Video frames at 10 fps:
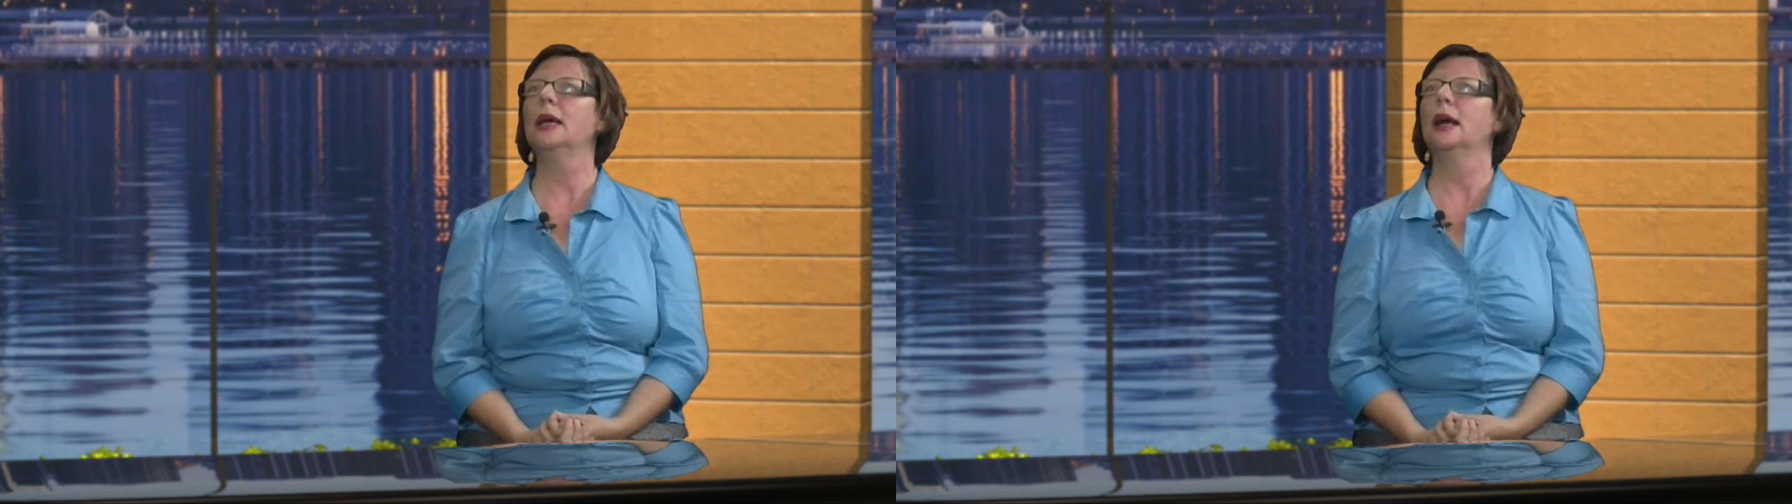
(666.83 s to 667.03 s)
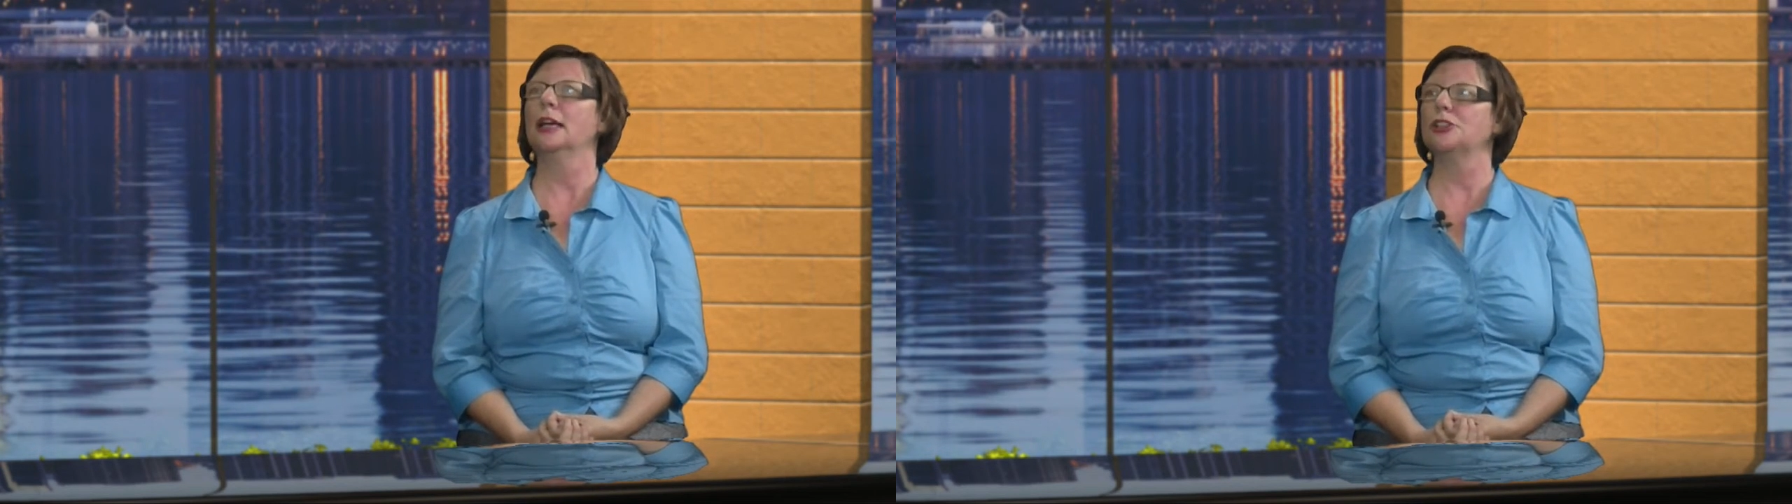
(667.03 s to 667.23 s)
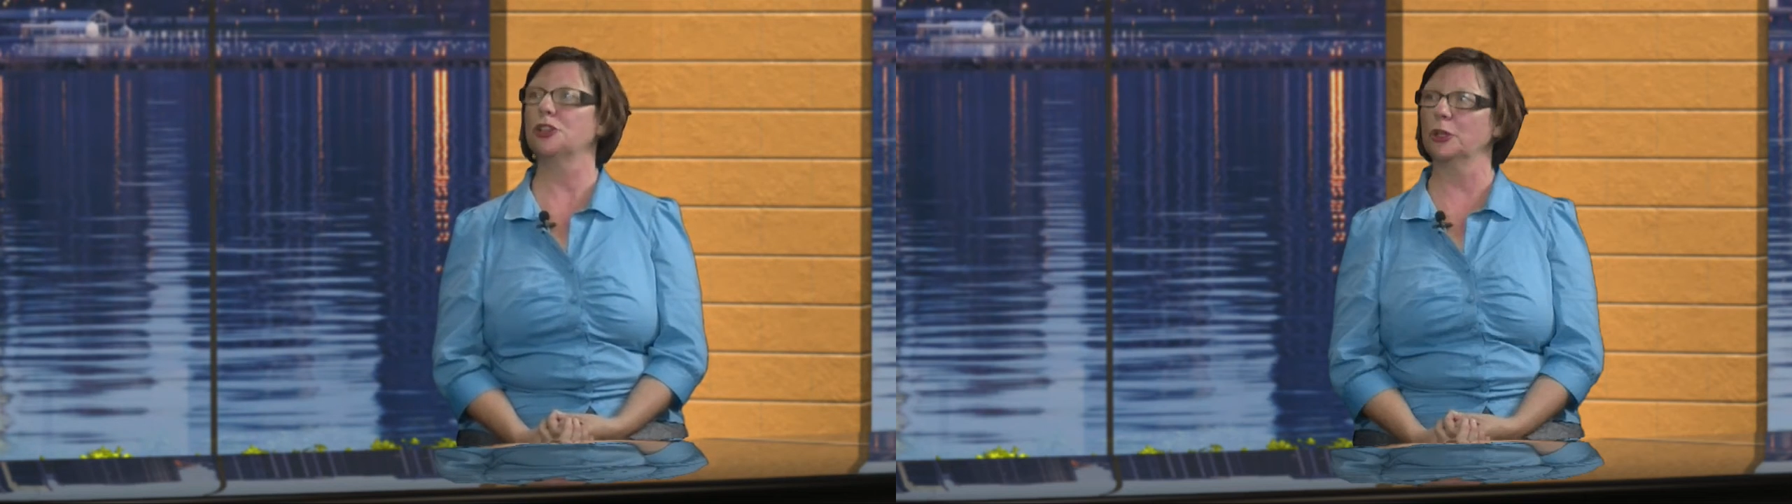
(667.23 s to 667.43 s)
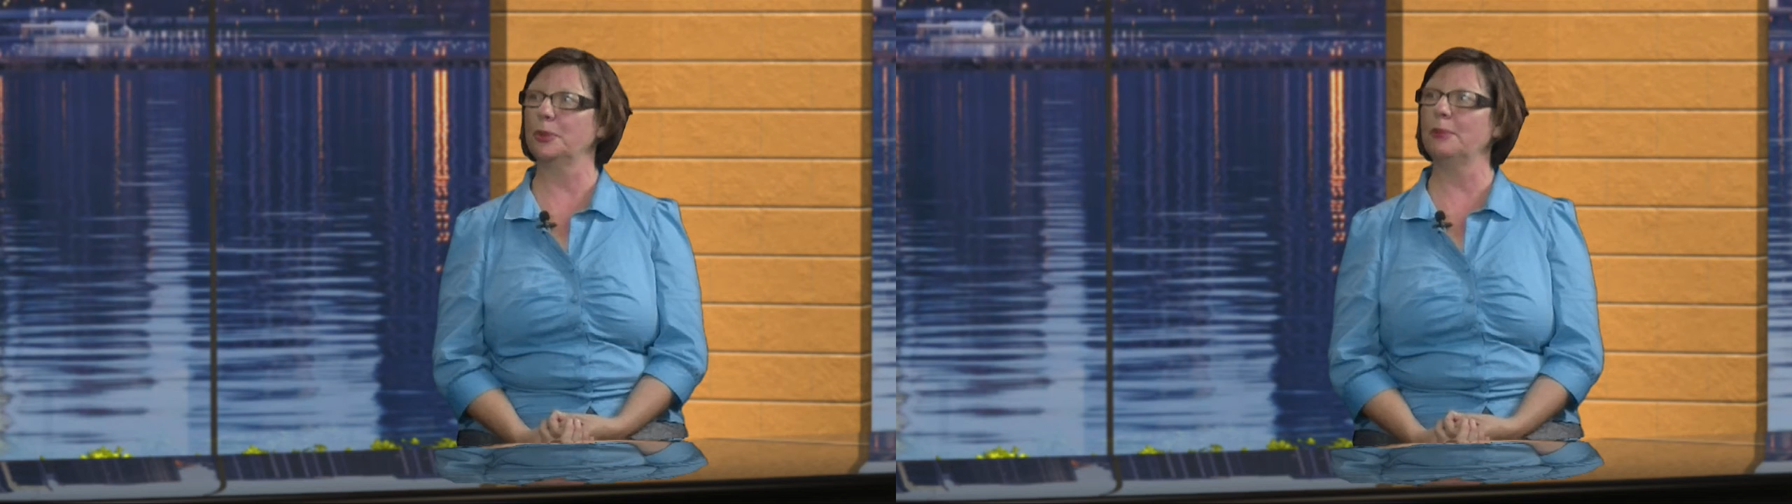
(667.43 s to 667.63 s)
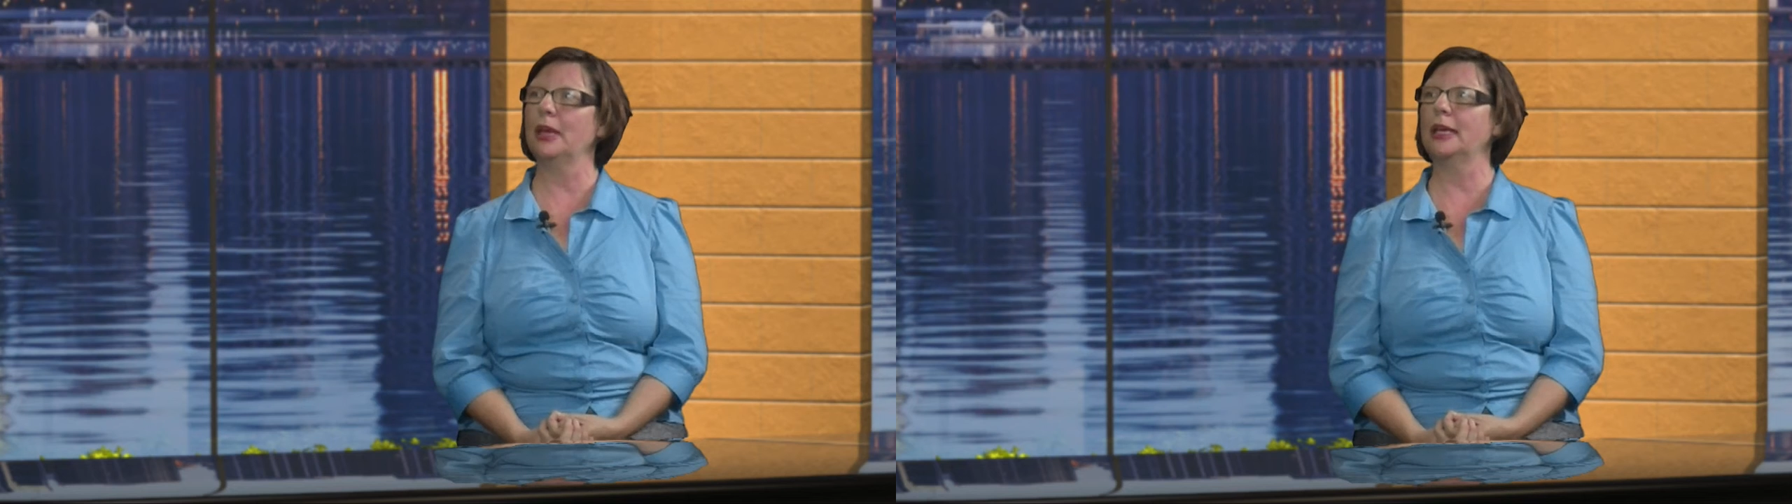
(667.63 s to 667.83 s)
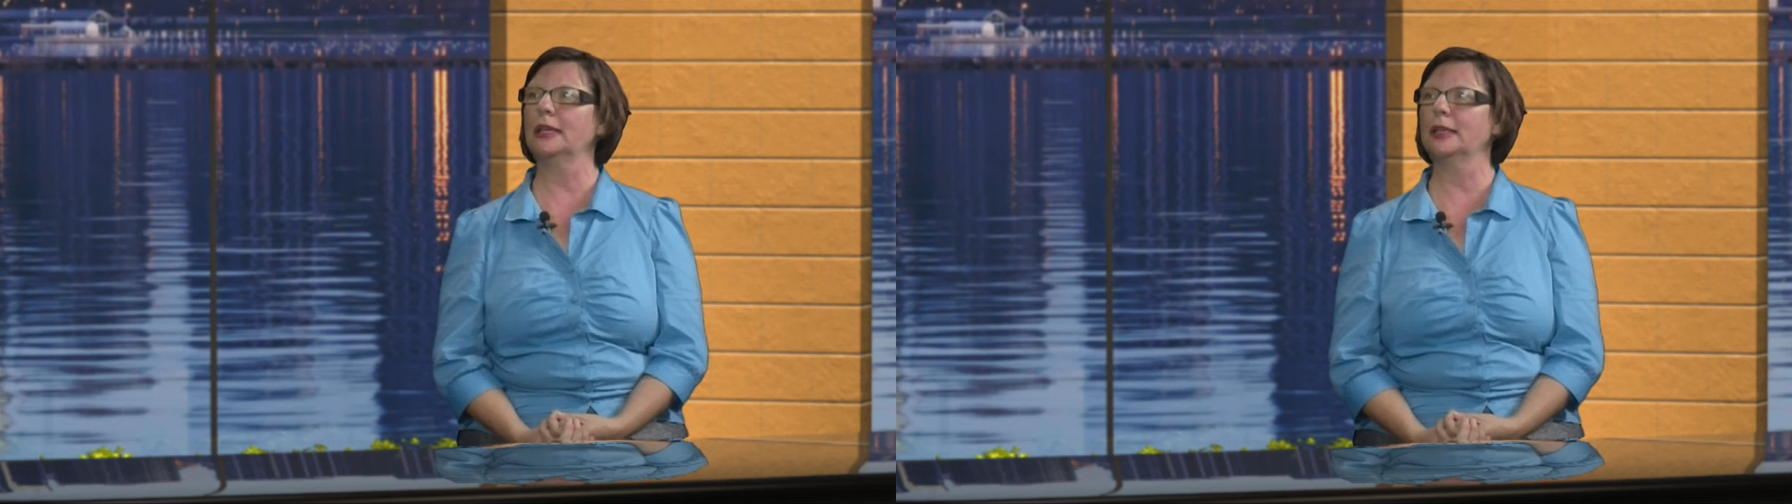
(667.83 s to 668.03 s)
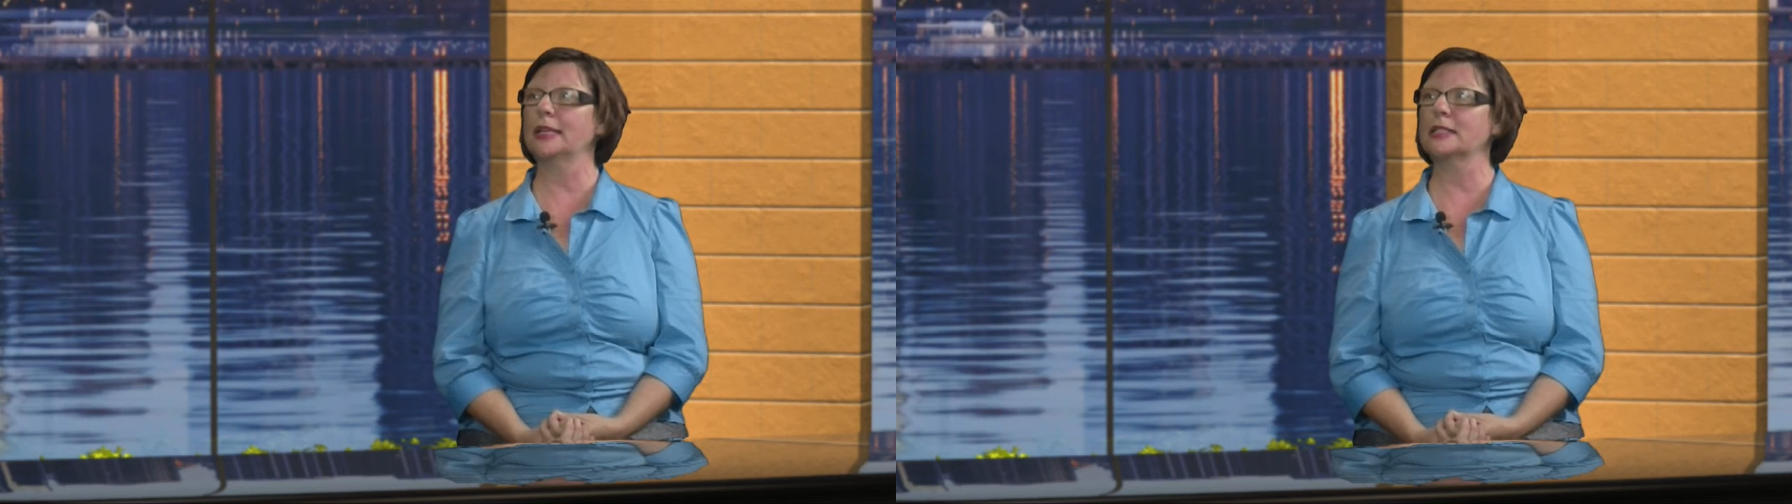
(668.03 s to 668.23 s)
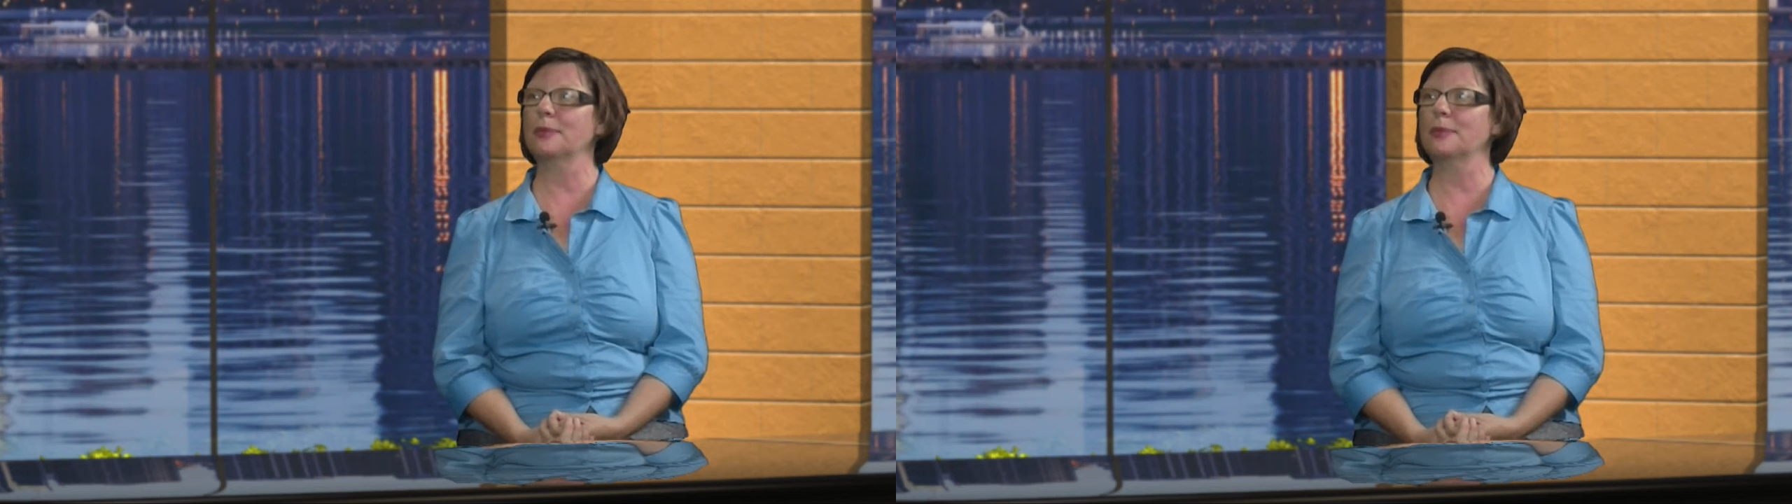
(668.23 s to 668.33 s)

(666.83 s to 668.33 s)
I should be making less